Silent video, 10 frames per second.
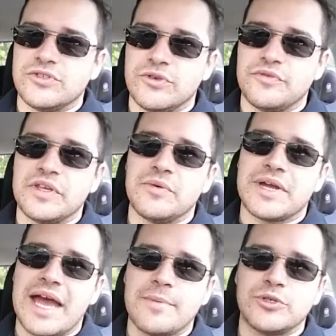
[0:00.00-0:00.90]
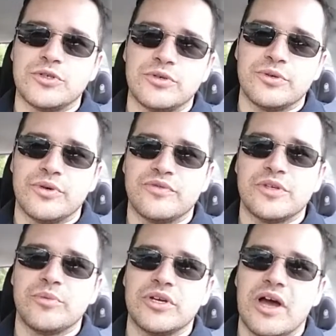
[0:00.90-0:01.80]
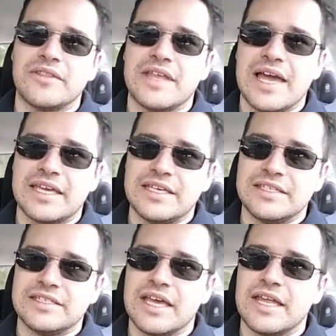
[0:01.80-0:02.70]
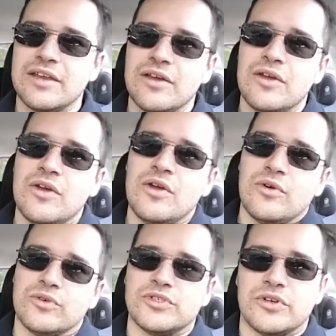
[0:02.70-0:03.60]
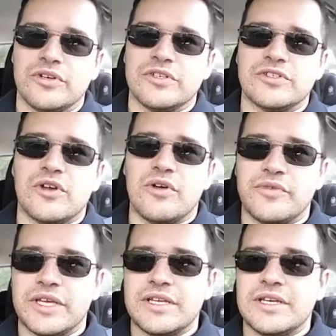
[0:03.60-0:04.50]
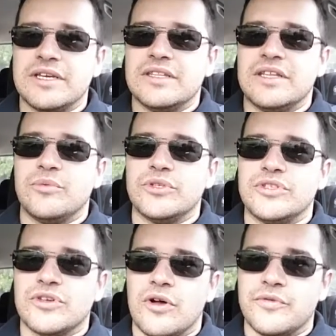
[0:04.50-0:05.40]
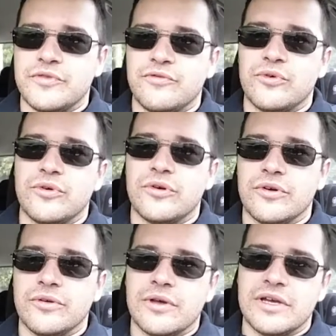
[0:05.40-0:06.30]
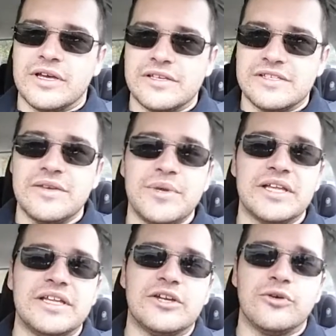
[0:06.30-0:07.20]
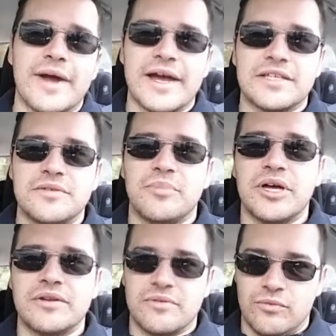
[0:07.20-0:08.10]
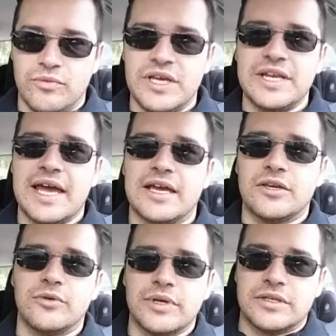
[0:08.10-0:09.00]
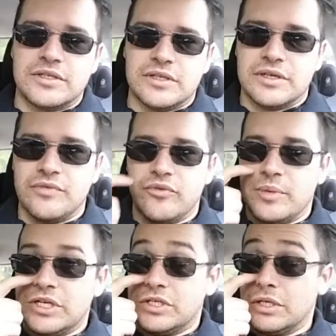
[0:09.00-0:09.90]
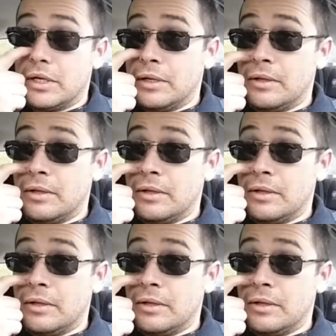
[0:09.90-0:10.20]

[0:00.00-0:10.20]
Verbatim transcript: So if they were captured or if someone got that key set or started to solve it, they would solve it for uh, seemingly correct but inaccurate uh, information.